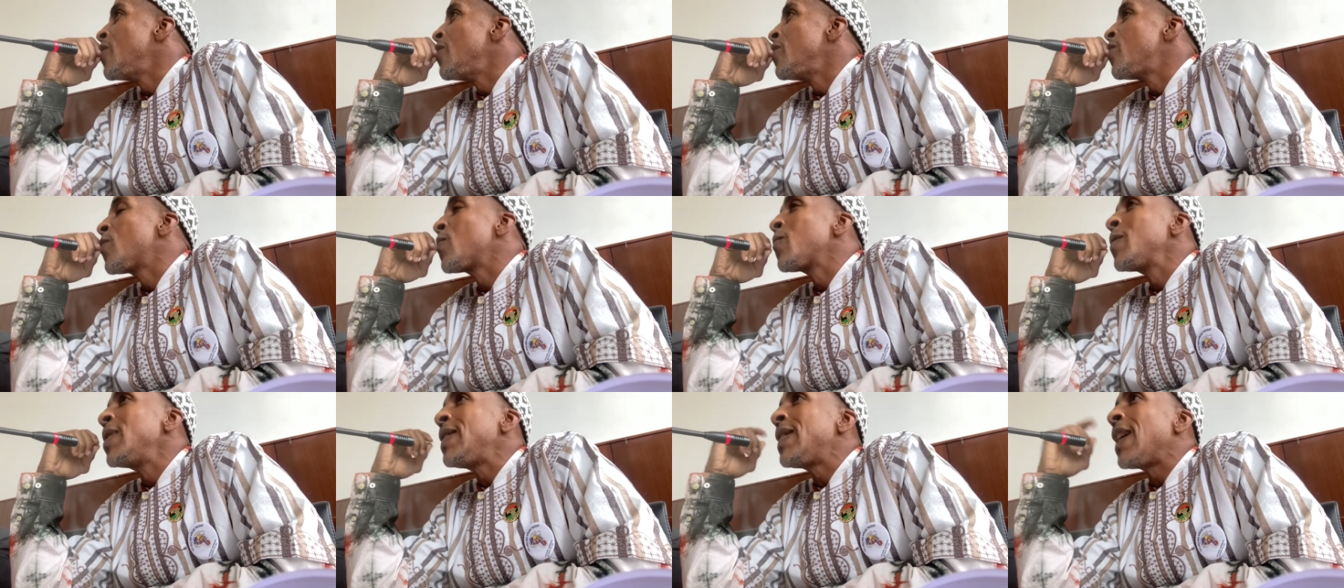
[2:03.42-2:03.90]

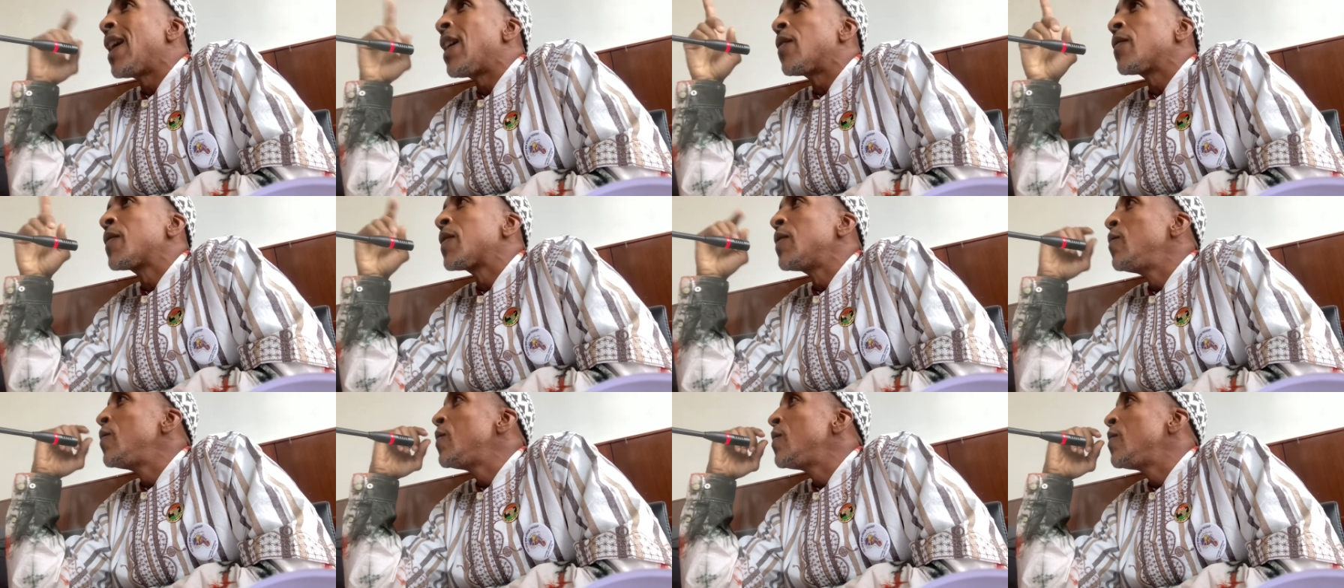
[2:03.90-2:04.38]

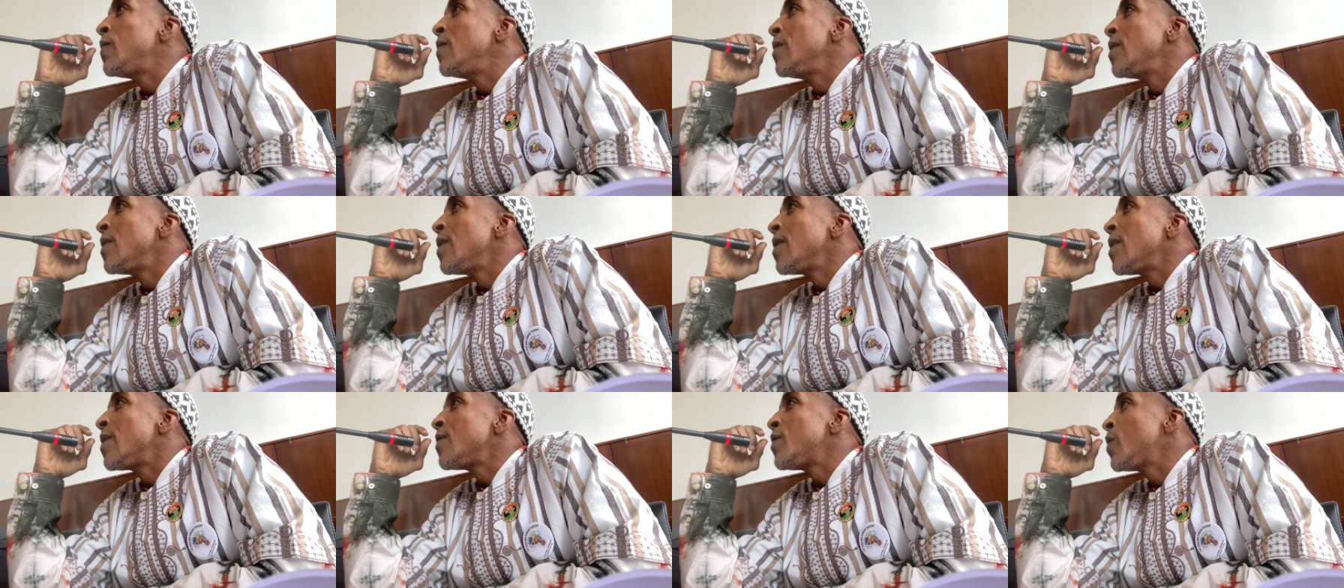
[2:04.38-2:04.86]

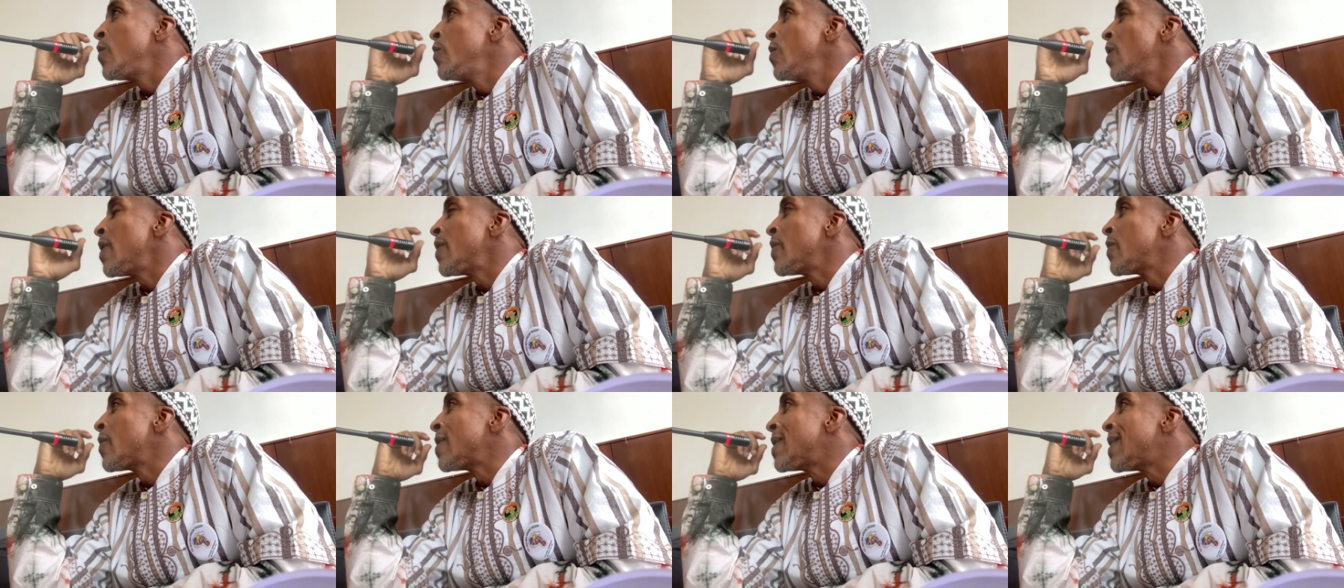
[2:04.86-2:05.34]

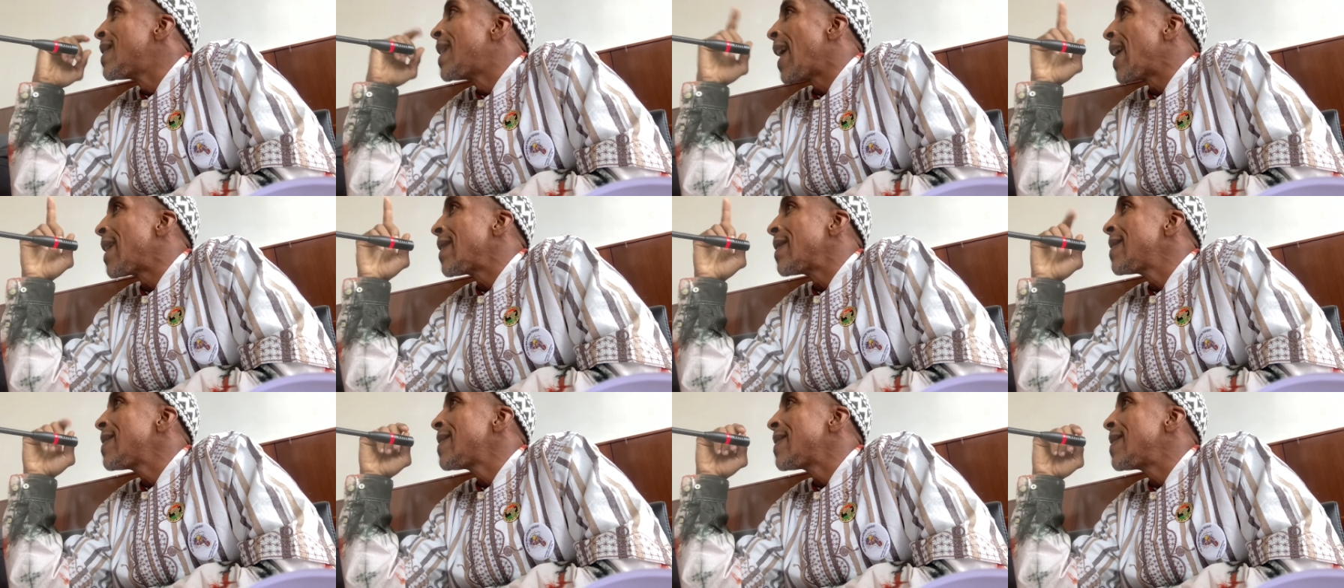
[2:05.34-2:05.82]
3,200
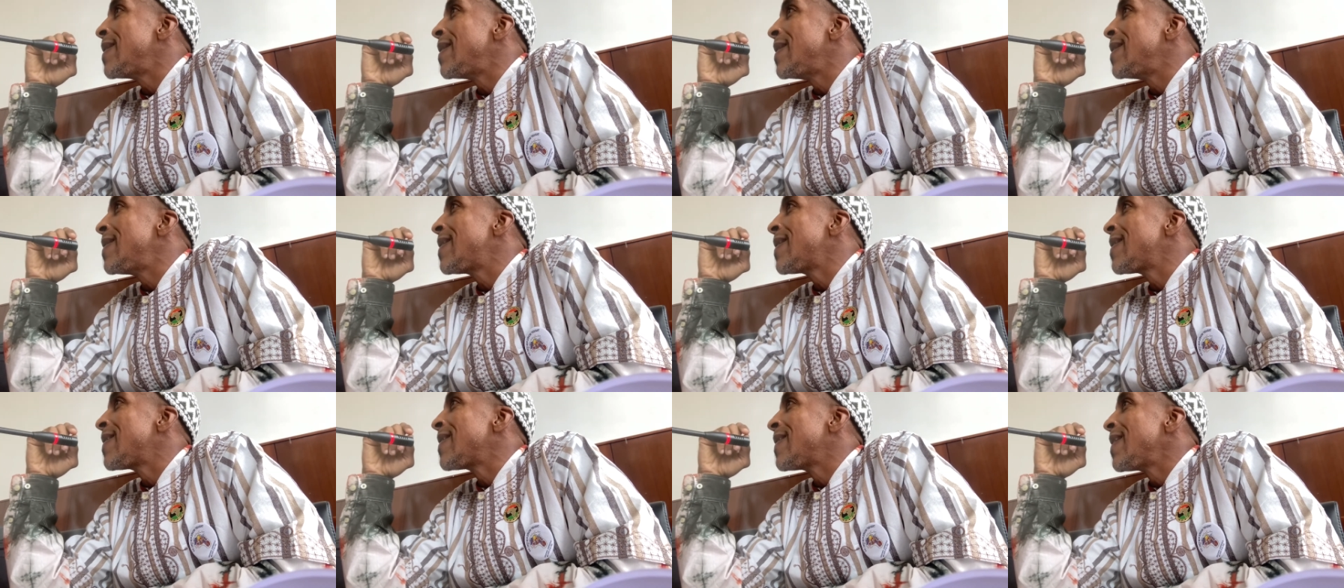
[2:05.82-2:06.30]

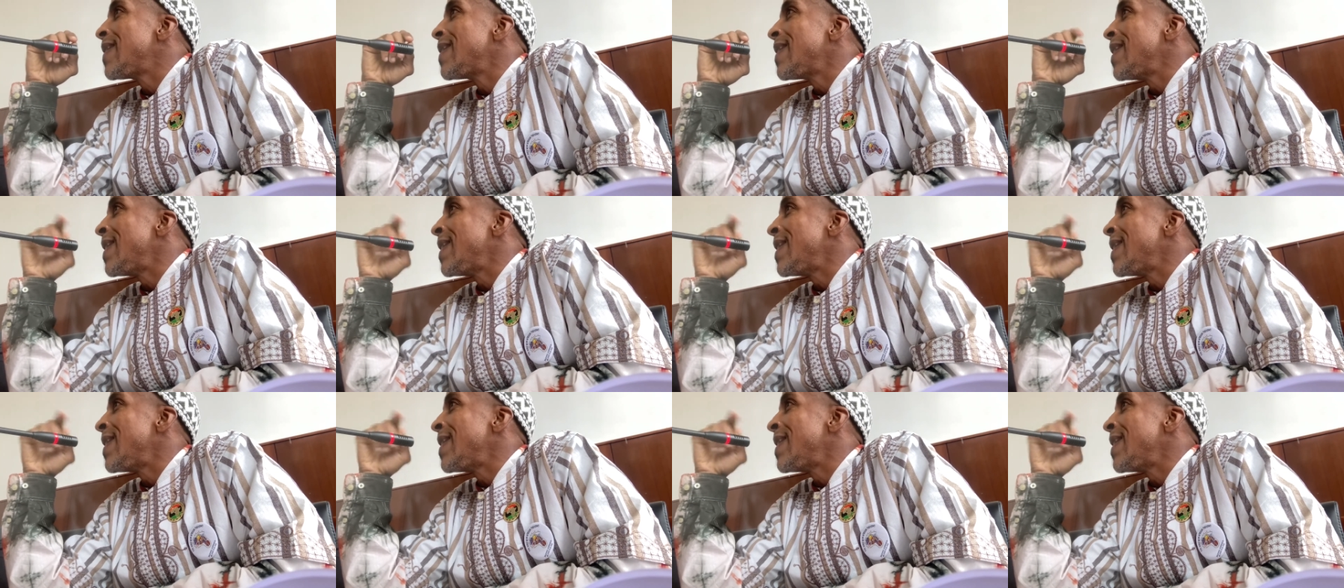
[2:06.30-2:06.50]
galaxies